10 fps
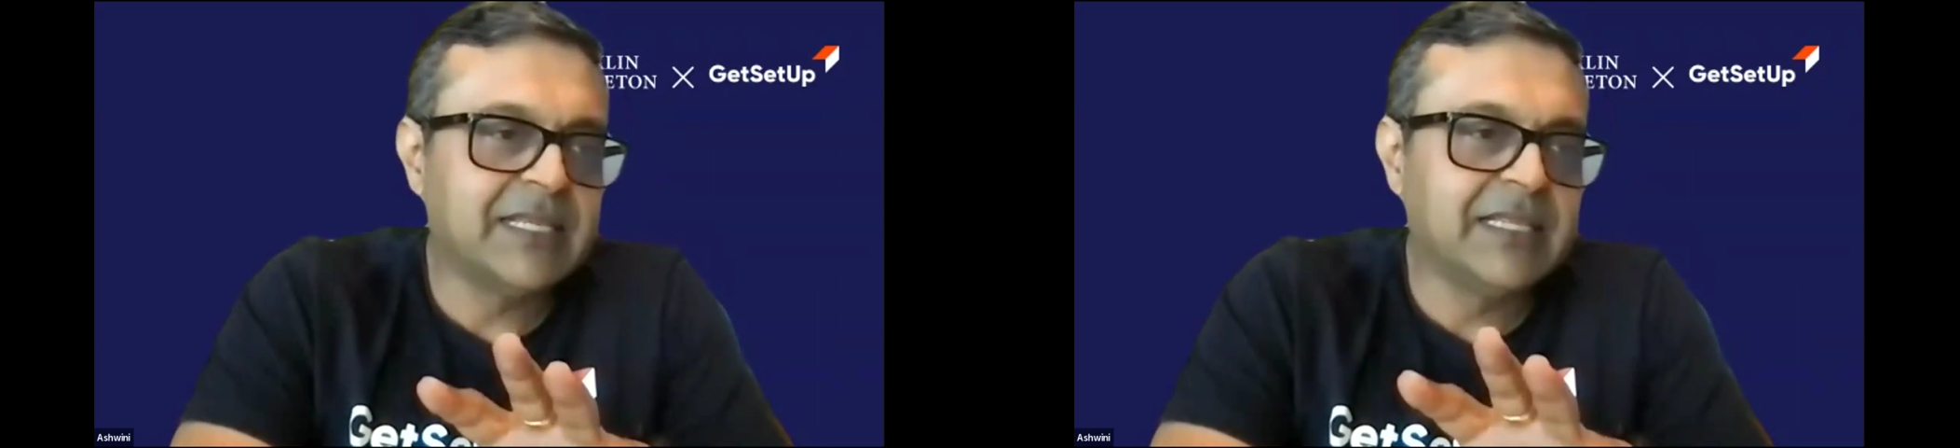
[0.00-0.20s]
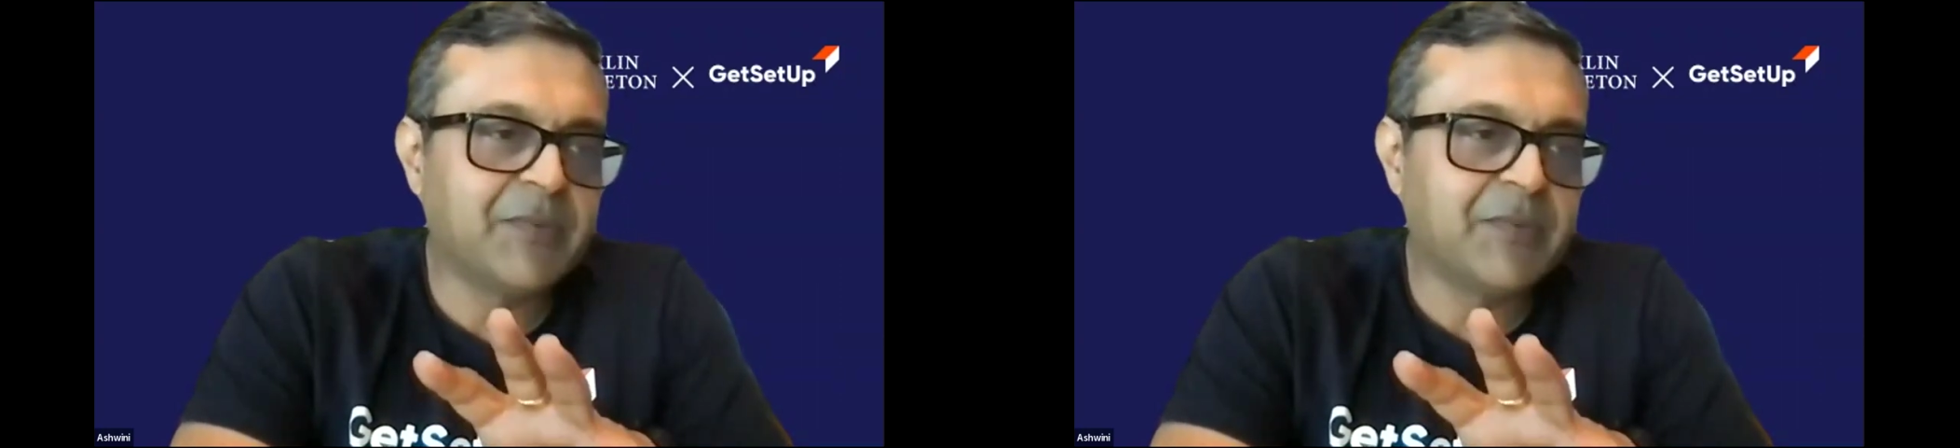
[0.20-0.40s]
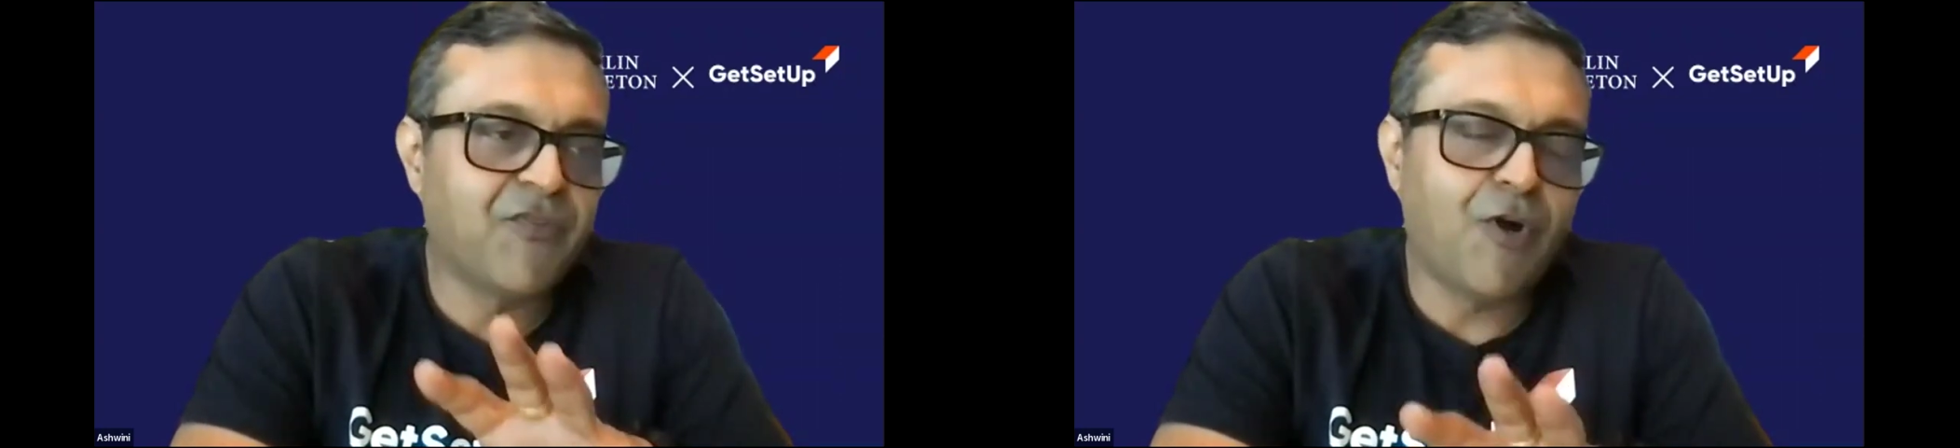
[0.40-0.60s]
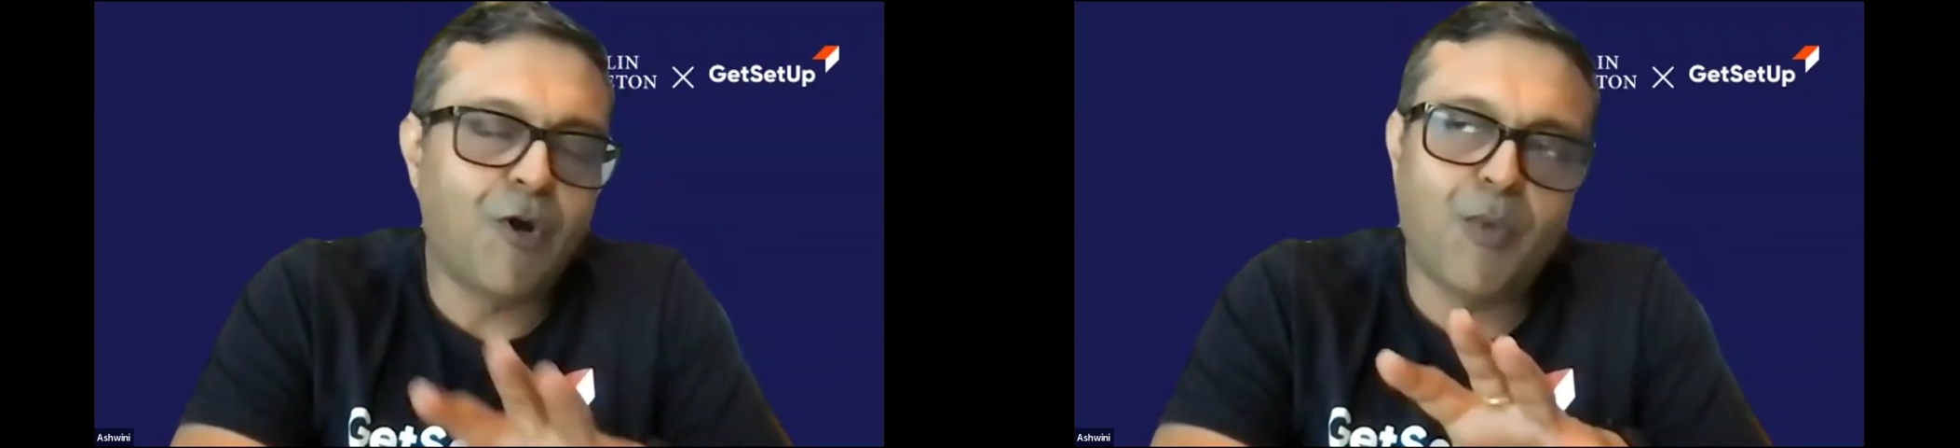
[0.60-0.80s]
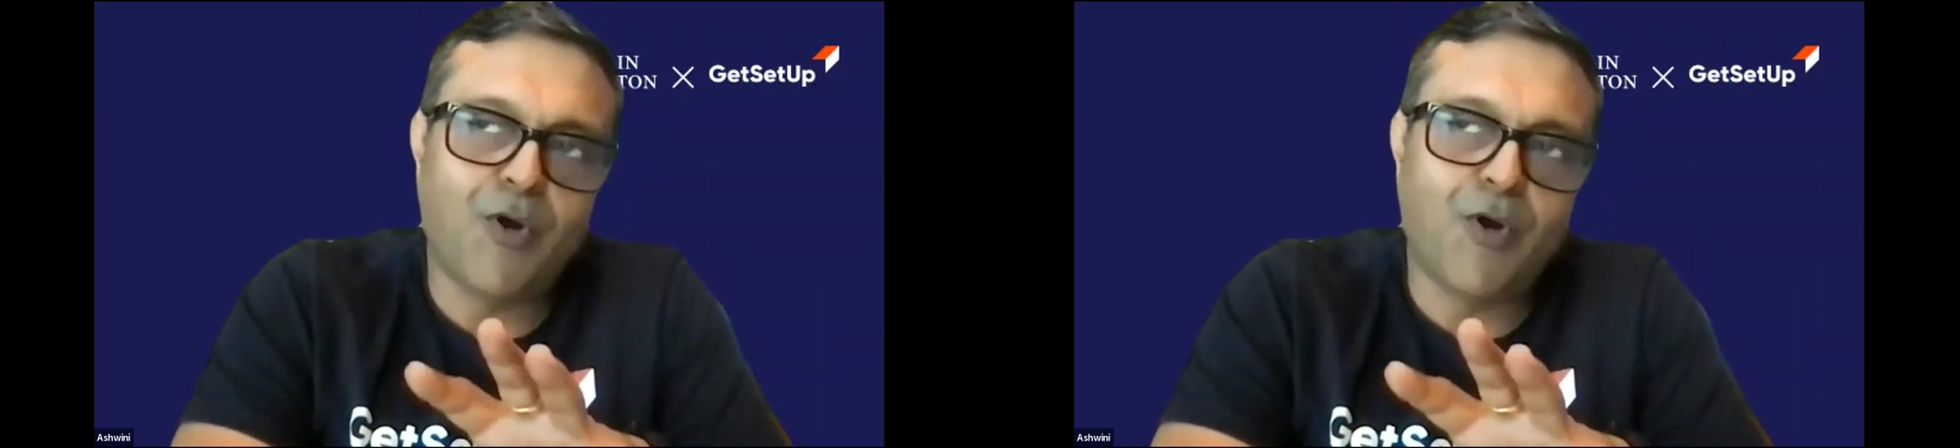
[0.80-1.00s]
in the
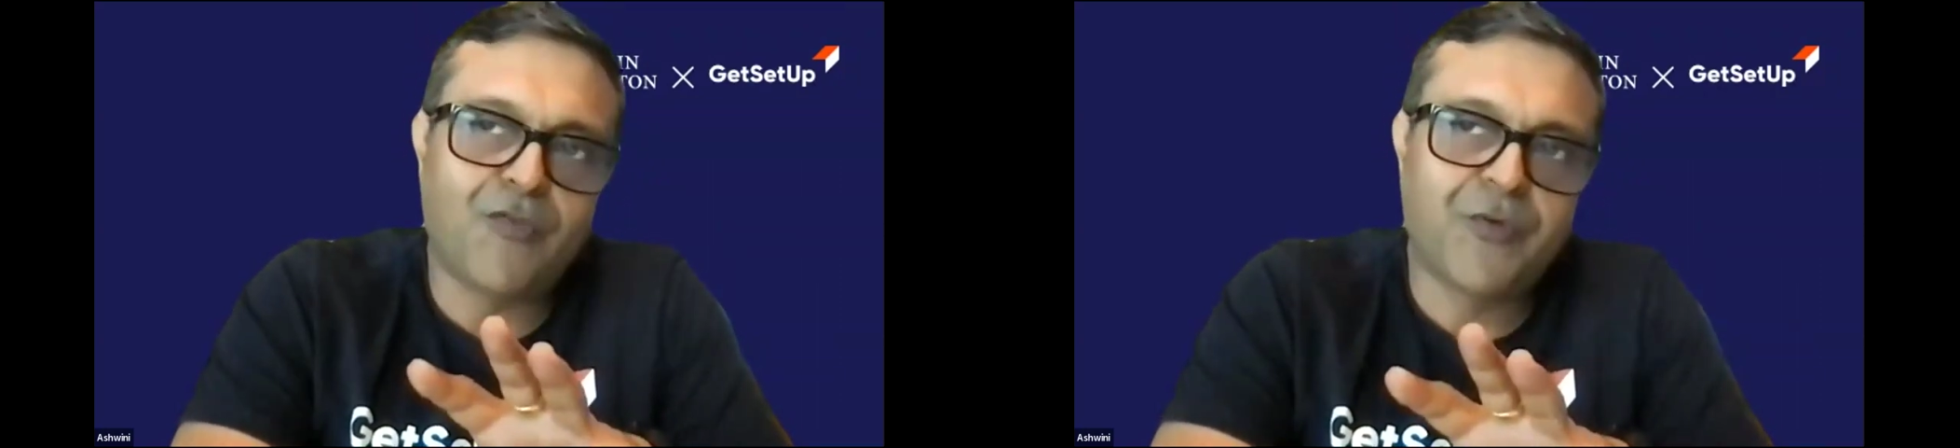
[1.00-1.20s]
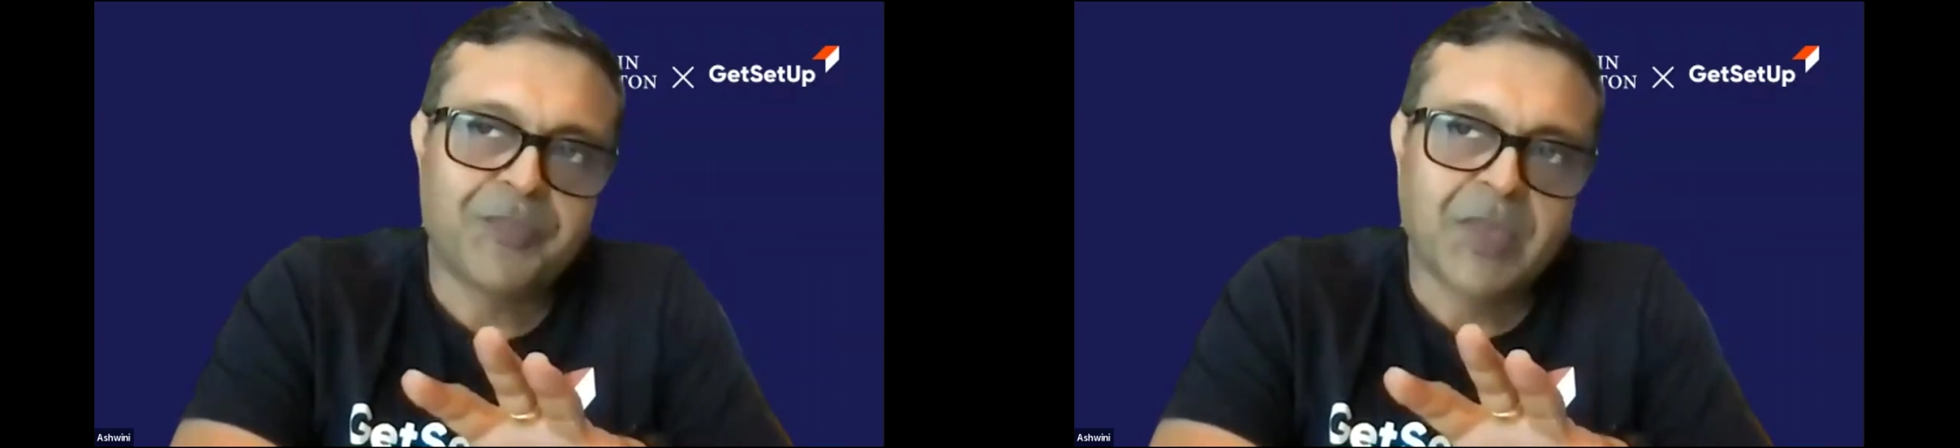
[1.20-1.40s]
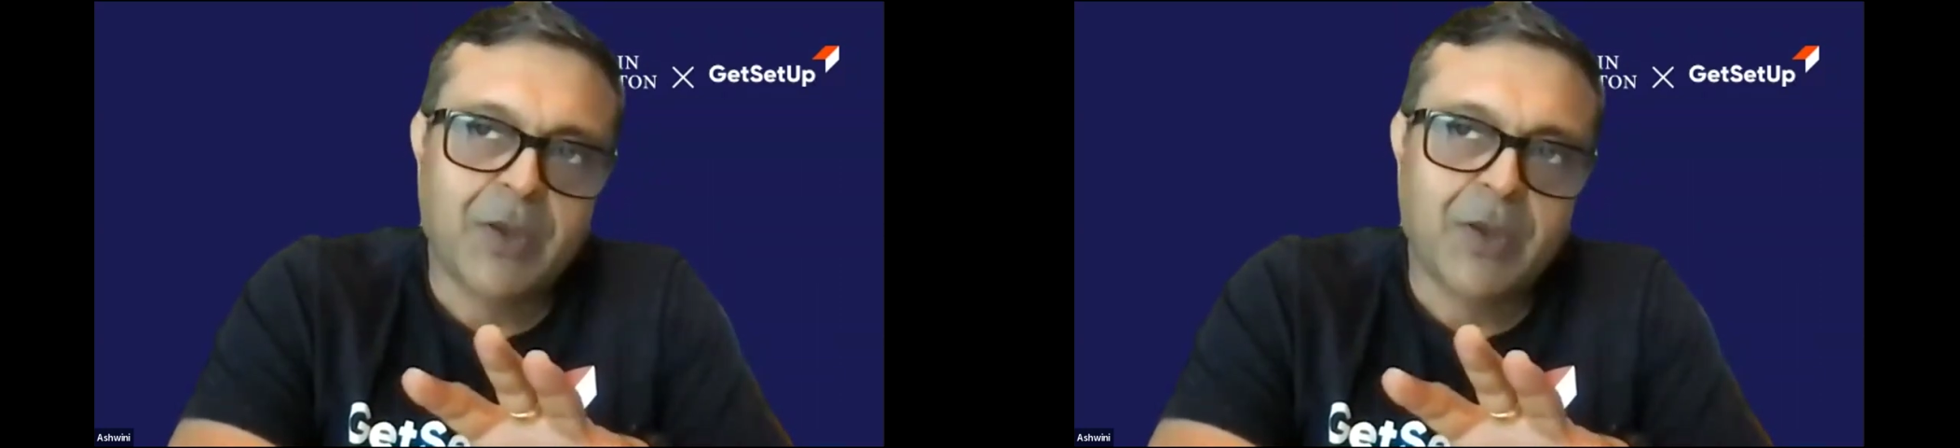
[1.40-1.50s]
form of,